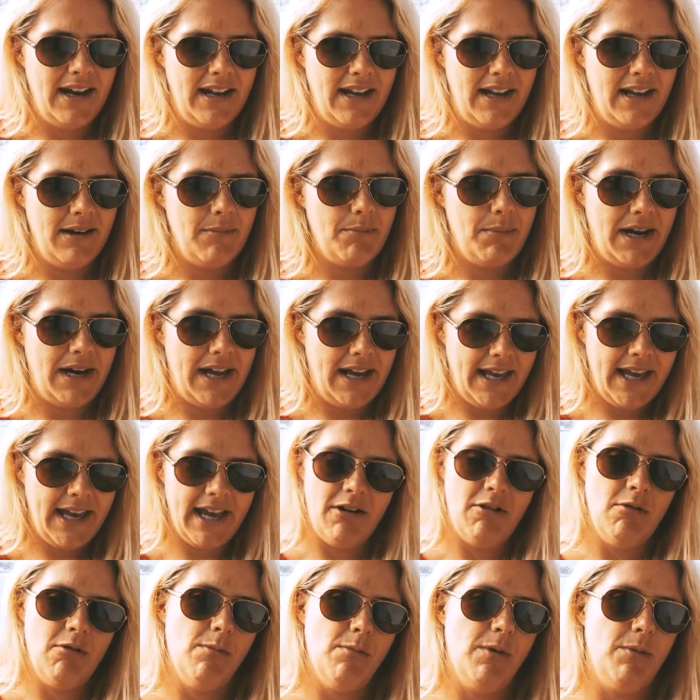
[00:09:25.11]
it, but I
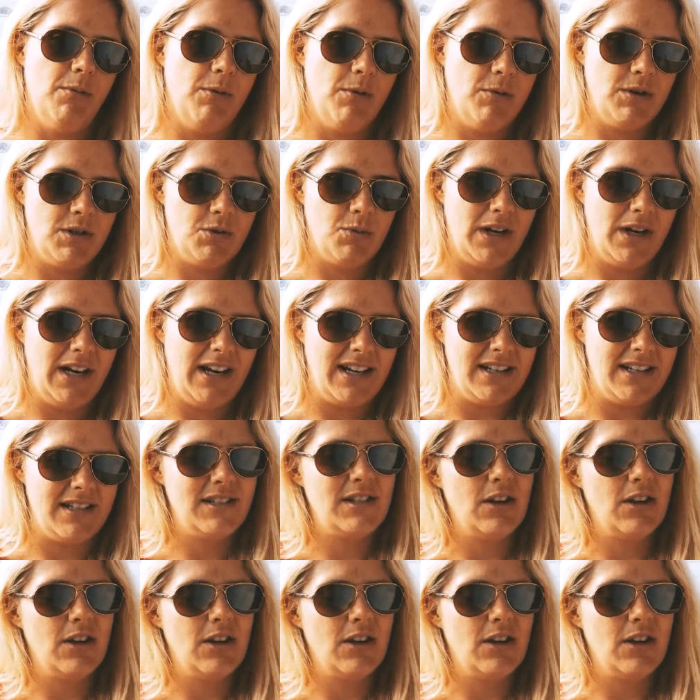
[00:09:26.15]
can't remember which one it is.